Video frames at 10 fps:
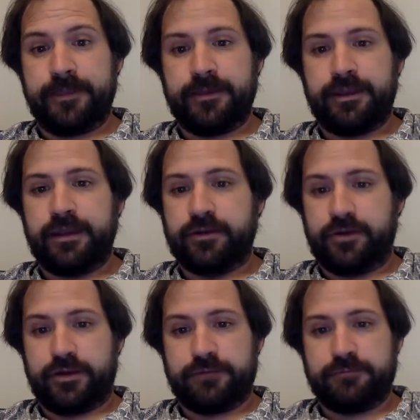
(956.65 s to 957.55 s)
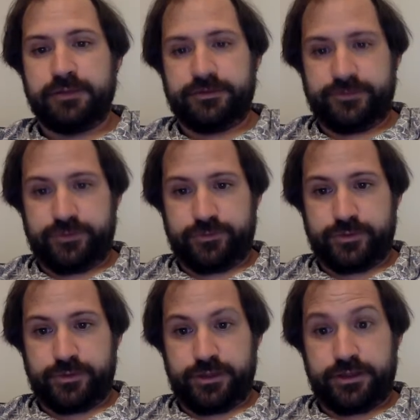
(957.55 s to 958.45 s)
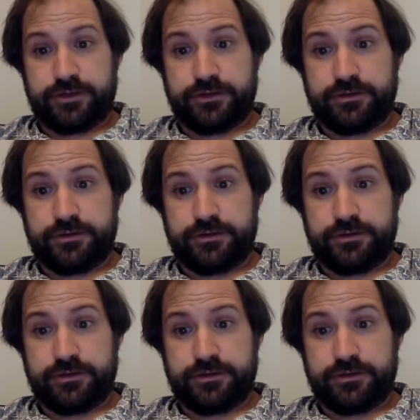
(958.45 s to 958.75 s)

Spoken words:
cannot be assumed to relate